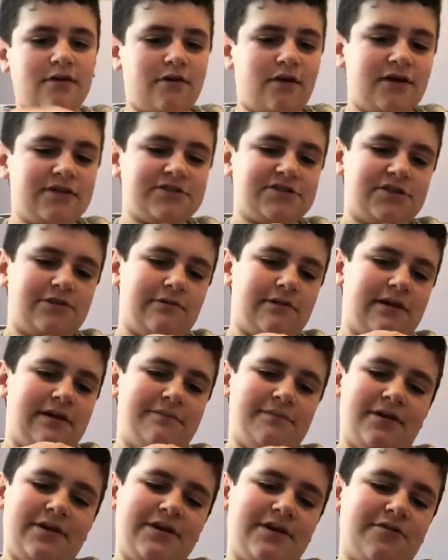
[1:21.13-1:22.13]
And also,
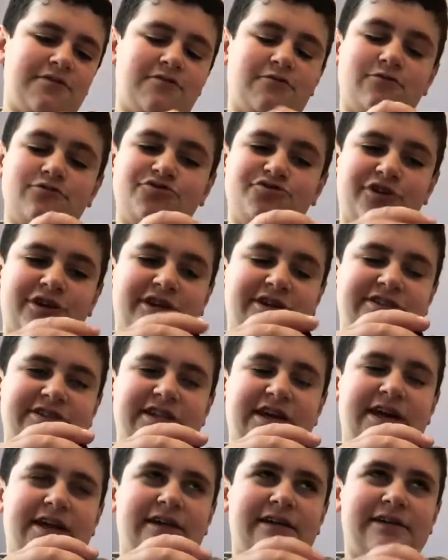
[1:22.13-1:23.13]
um, another cool trick is
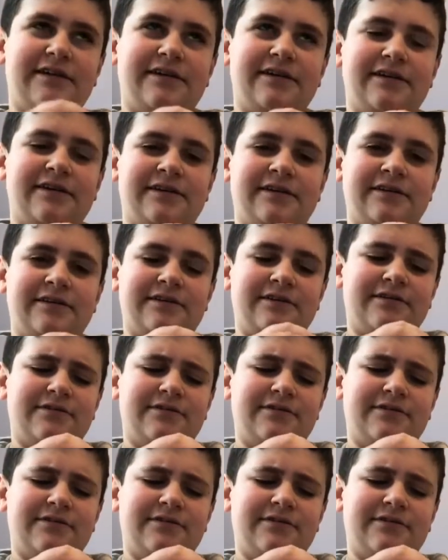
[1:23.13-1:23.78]
that, uh,